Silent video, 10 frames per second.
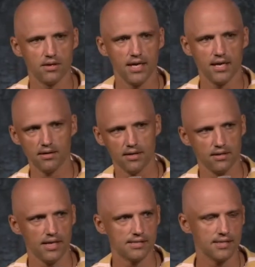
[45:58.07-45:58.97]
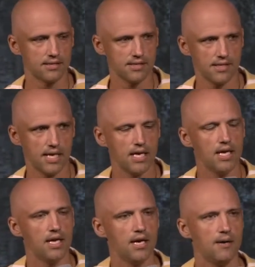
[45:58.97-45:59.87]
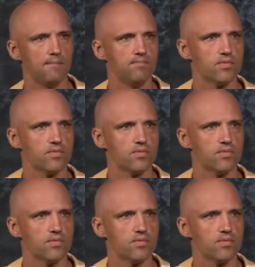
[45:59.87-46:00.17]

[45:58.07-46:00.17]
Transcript: And last thing I'll say on that.